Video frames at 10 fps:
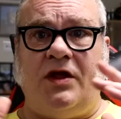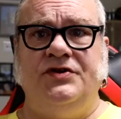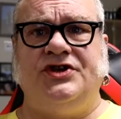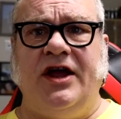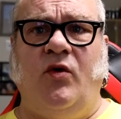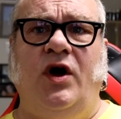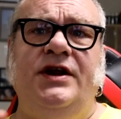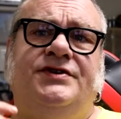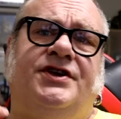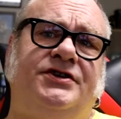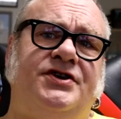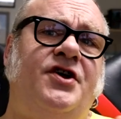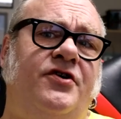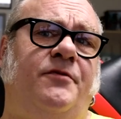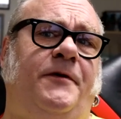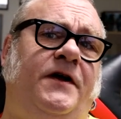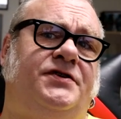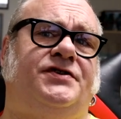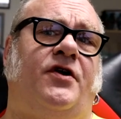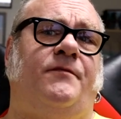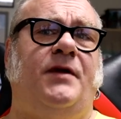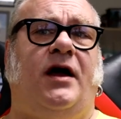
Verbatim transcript: Second one is get to know your piercer.